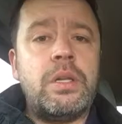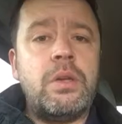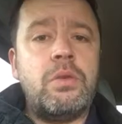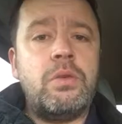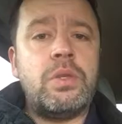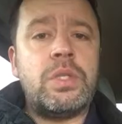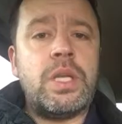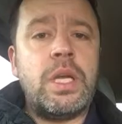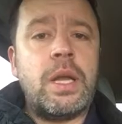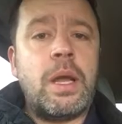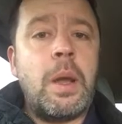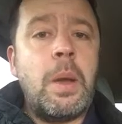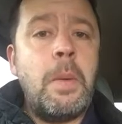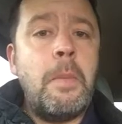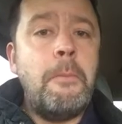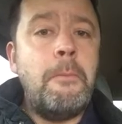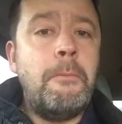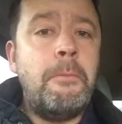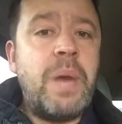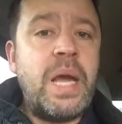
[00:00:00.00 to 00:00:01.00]
using
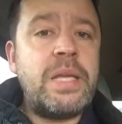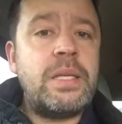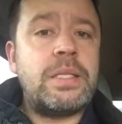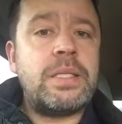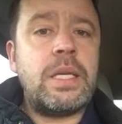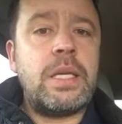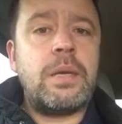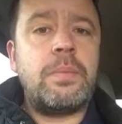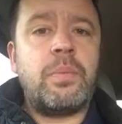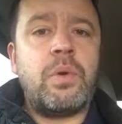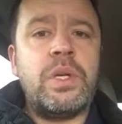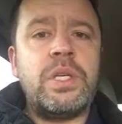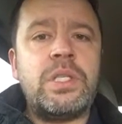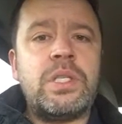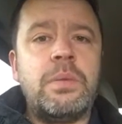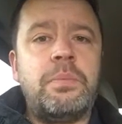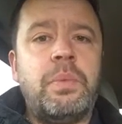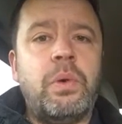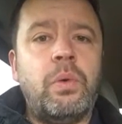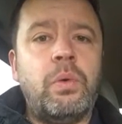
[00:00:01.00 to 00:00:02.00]
basic
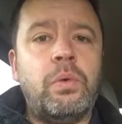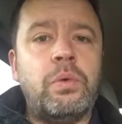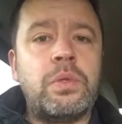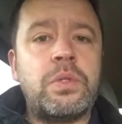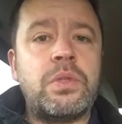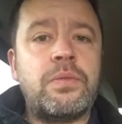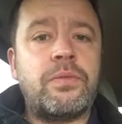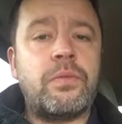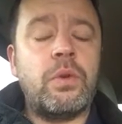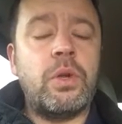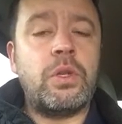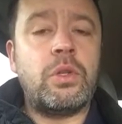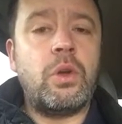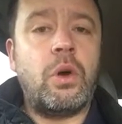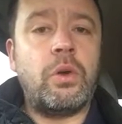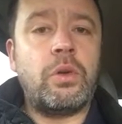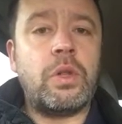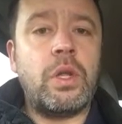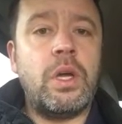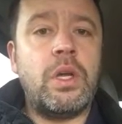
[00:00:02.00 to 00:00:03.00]
principles for a
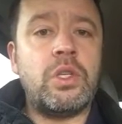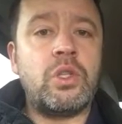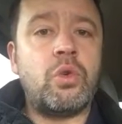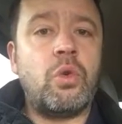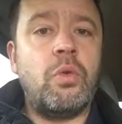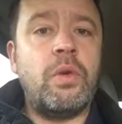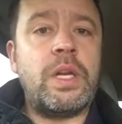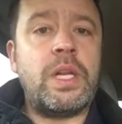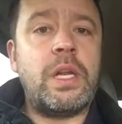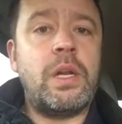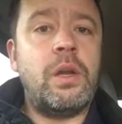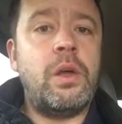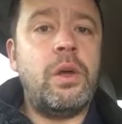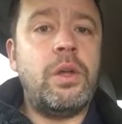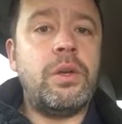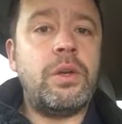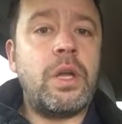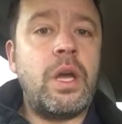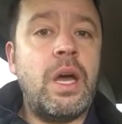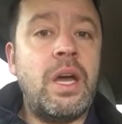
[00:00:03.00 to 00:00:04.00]
dog that has already
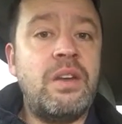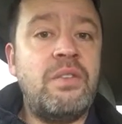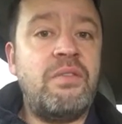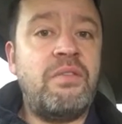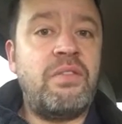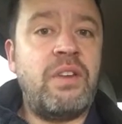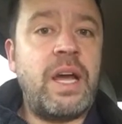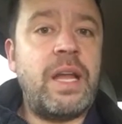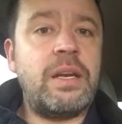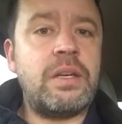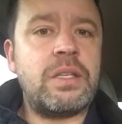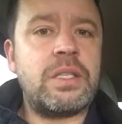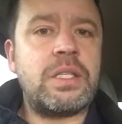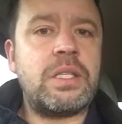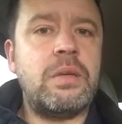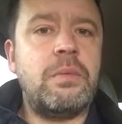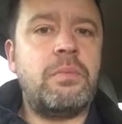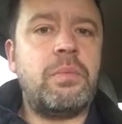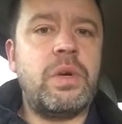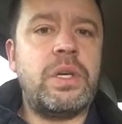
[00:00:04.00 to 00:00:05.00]
learned
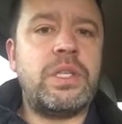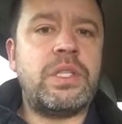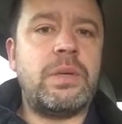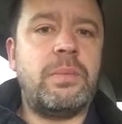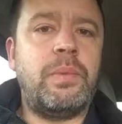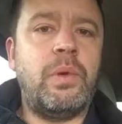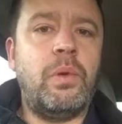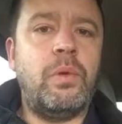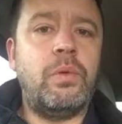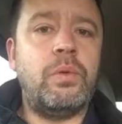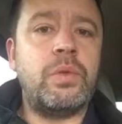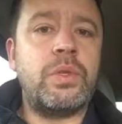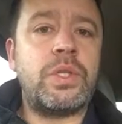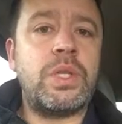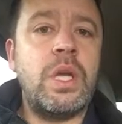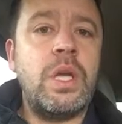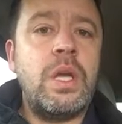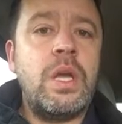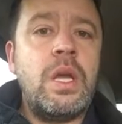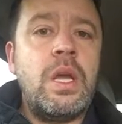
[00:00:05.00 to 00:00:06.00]
advanced
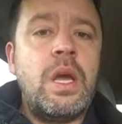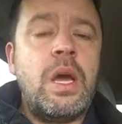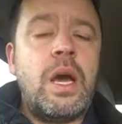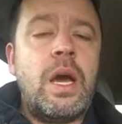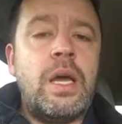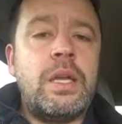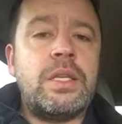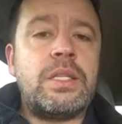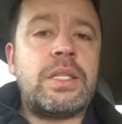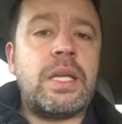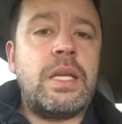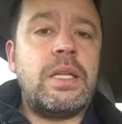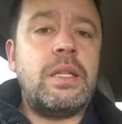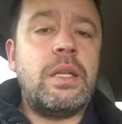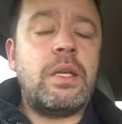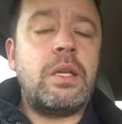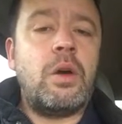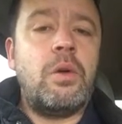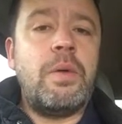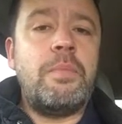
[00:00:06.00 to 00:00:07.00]
principles, and saying
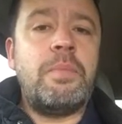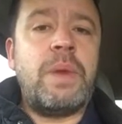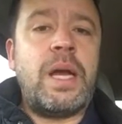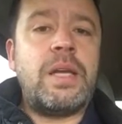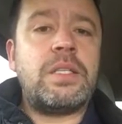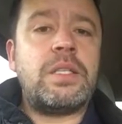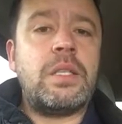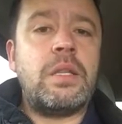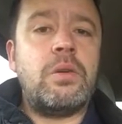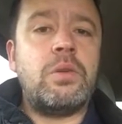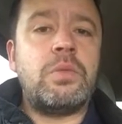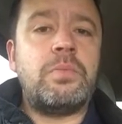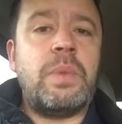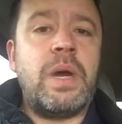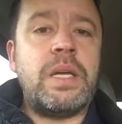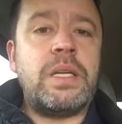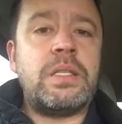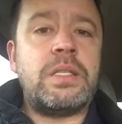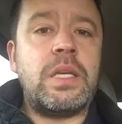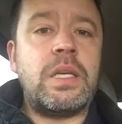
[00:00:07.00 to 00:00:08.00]
that going back to those
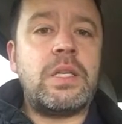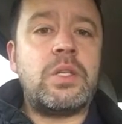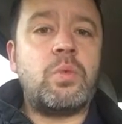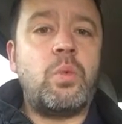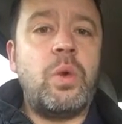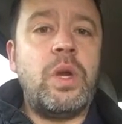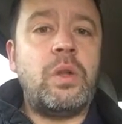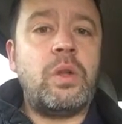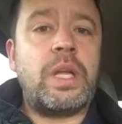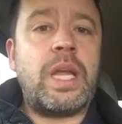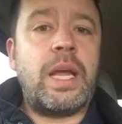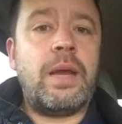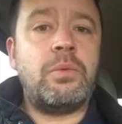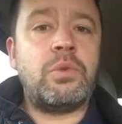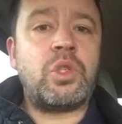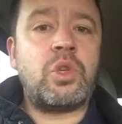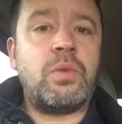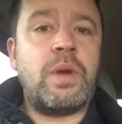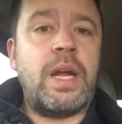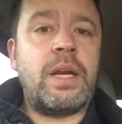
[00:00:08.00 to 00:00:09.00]
basics will
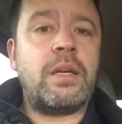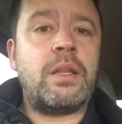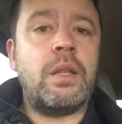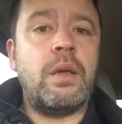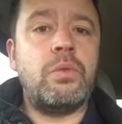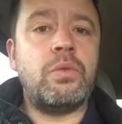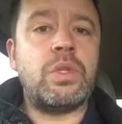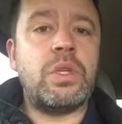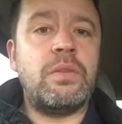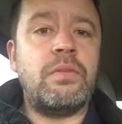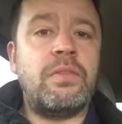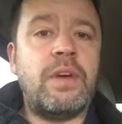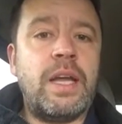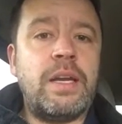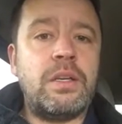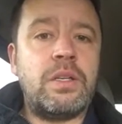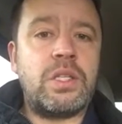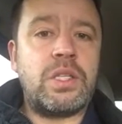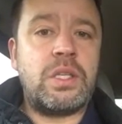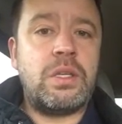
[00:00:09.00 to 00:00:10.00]
counteract those
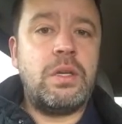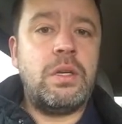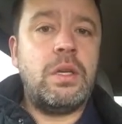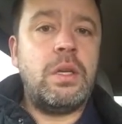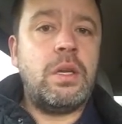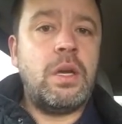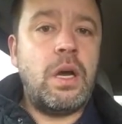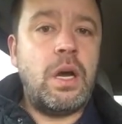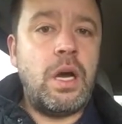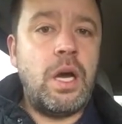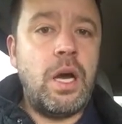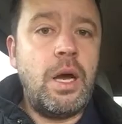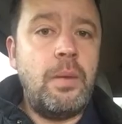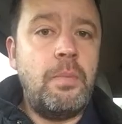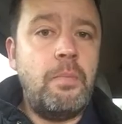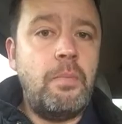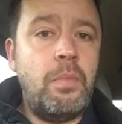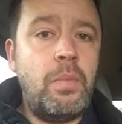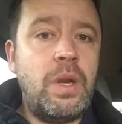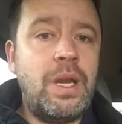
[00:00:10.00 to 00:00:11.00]
advanced
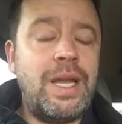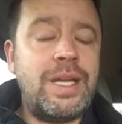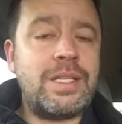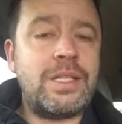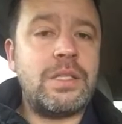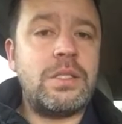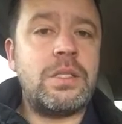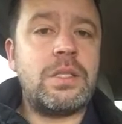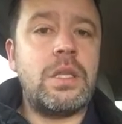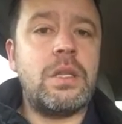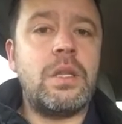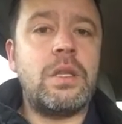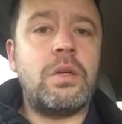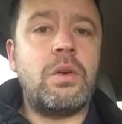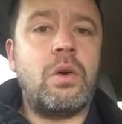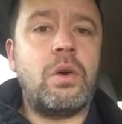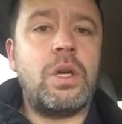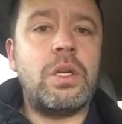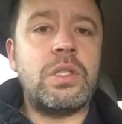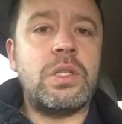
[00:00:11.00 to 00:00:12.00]
lessons that the
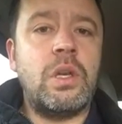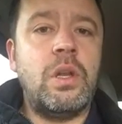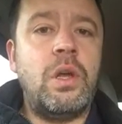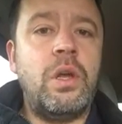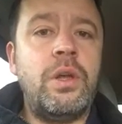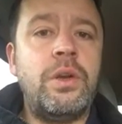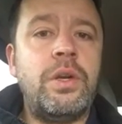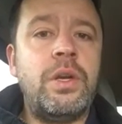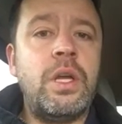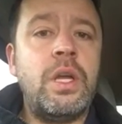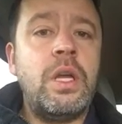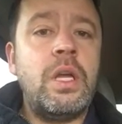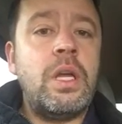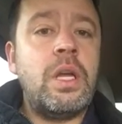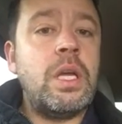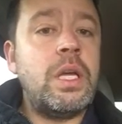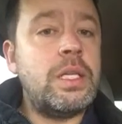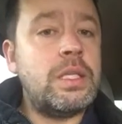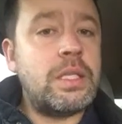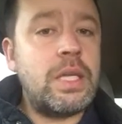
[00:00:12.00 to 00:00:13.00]
dog has learned
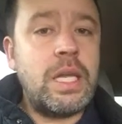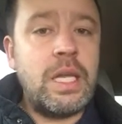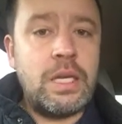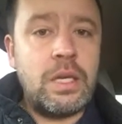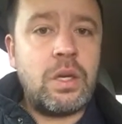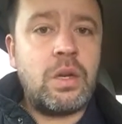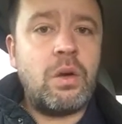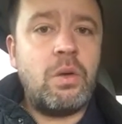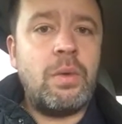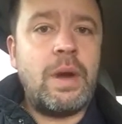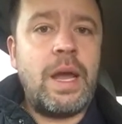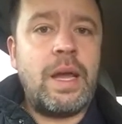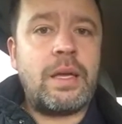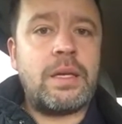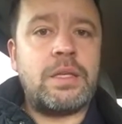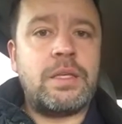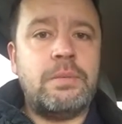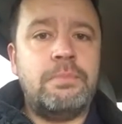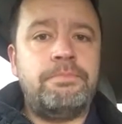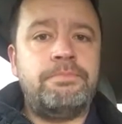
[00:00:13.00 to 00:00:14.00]
is
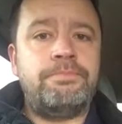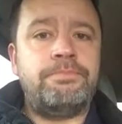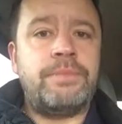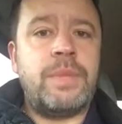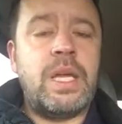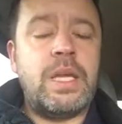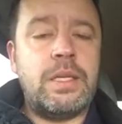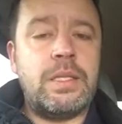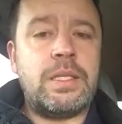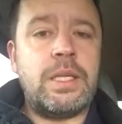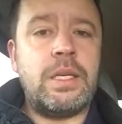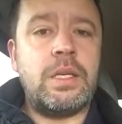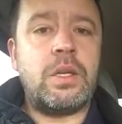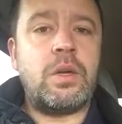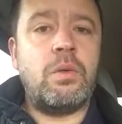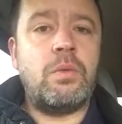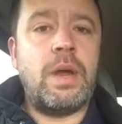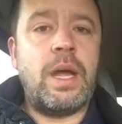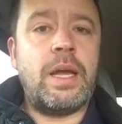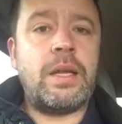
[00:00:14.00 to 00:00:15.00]
incorrect. It's
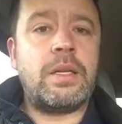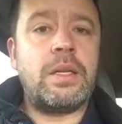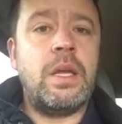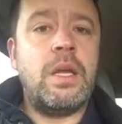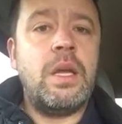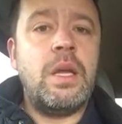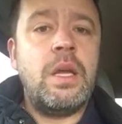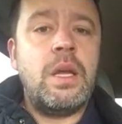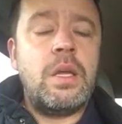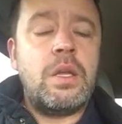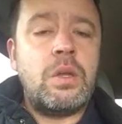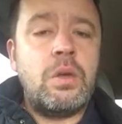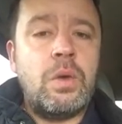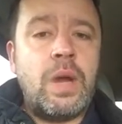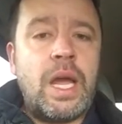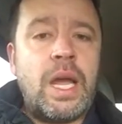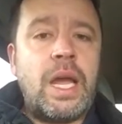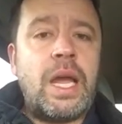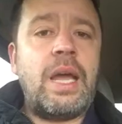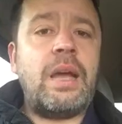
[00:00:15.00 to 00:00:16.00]
incorrect. You
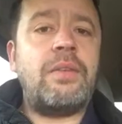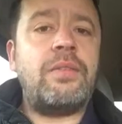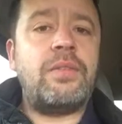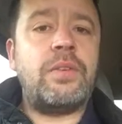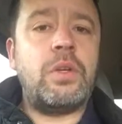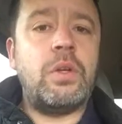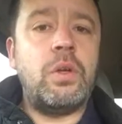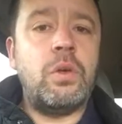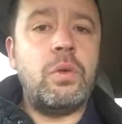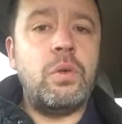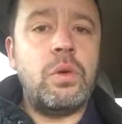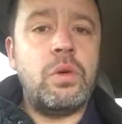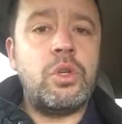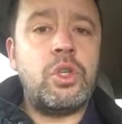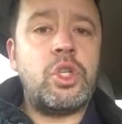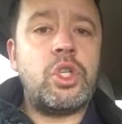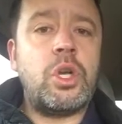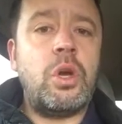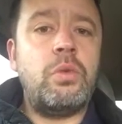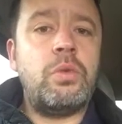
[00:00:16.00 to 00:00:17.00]
have to
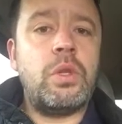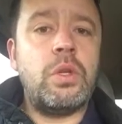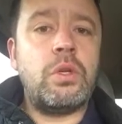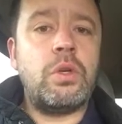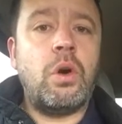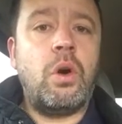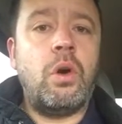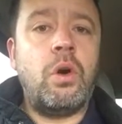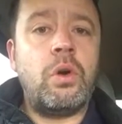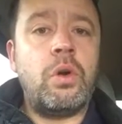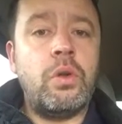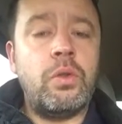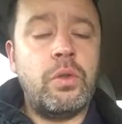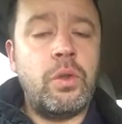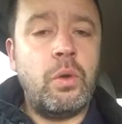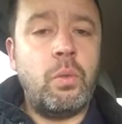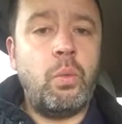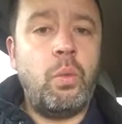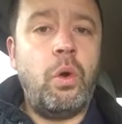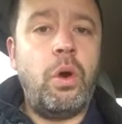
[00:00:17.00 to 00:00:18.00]
show the dog
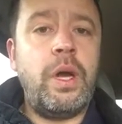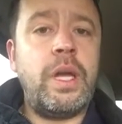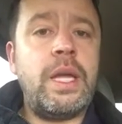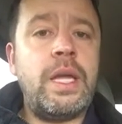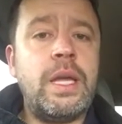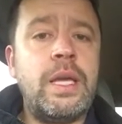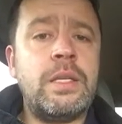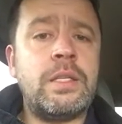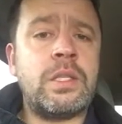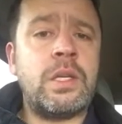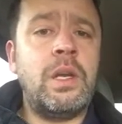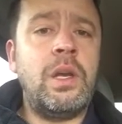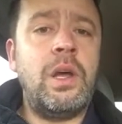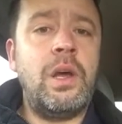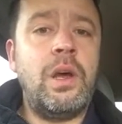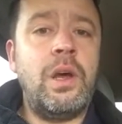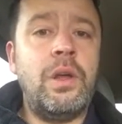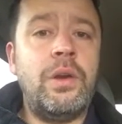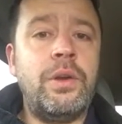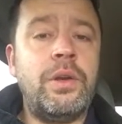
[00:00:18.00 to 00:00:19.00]
that what it has
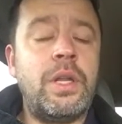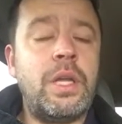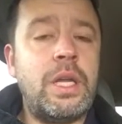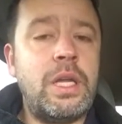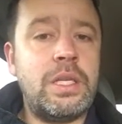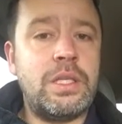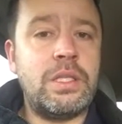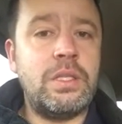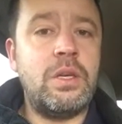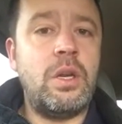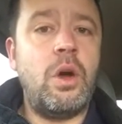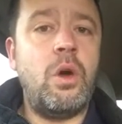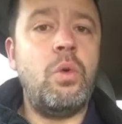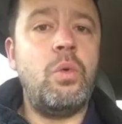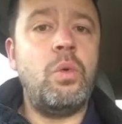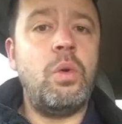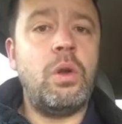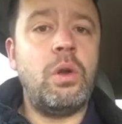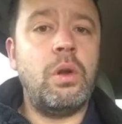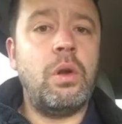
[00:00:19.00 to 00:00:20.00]
learned is
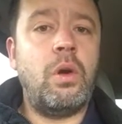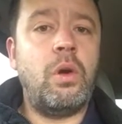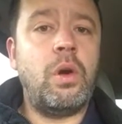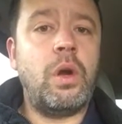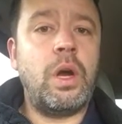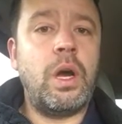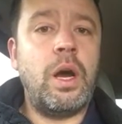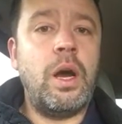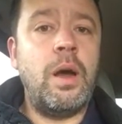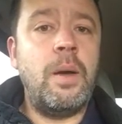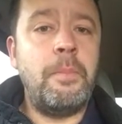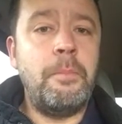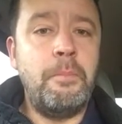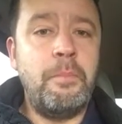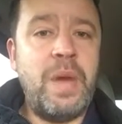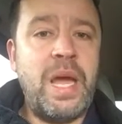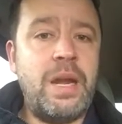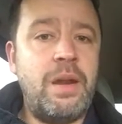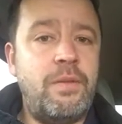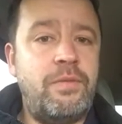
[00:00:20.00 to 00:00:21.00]
no longer
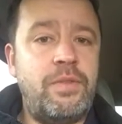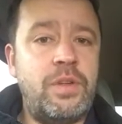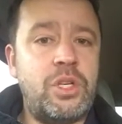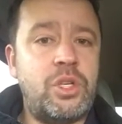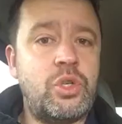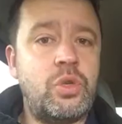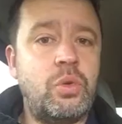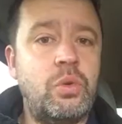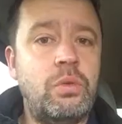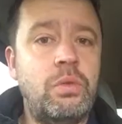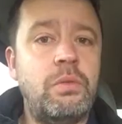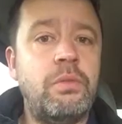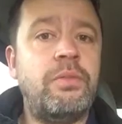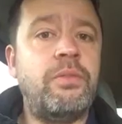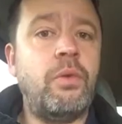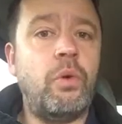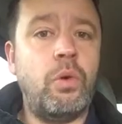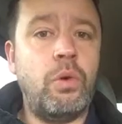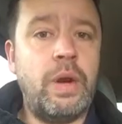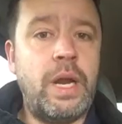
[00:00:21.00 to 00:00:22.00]
beneficial
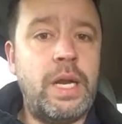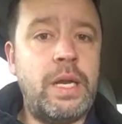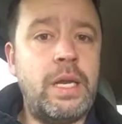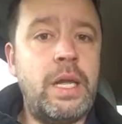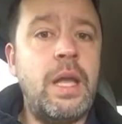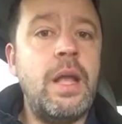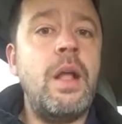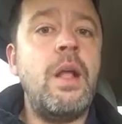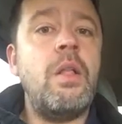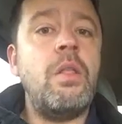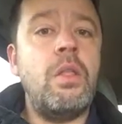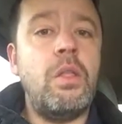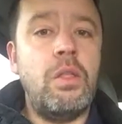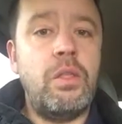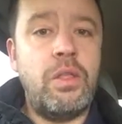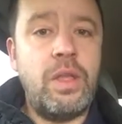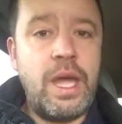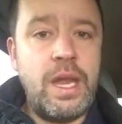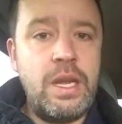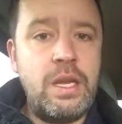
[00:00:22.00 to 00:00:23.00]
for it.
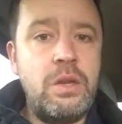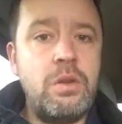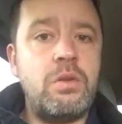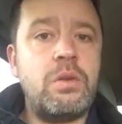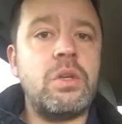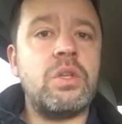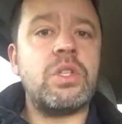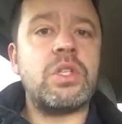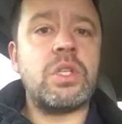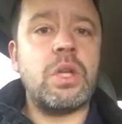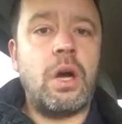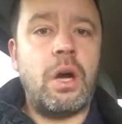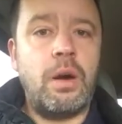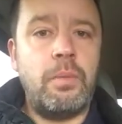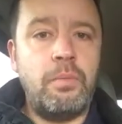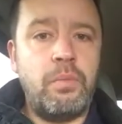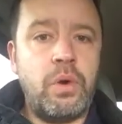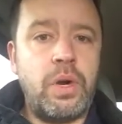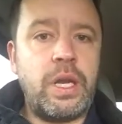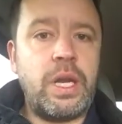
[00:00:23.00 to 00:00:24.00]
Then you can
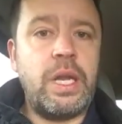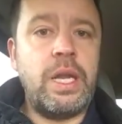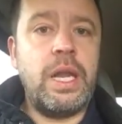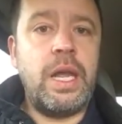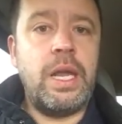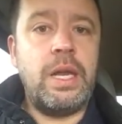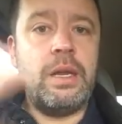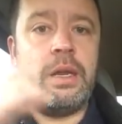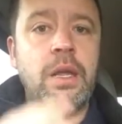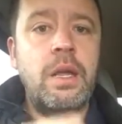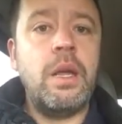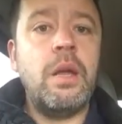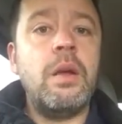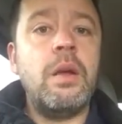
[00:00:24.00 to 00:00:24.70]
start bringing in,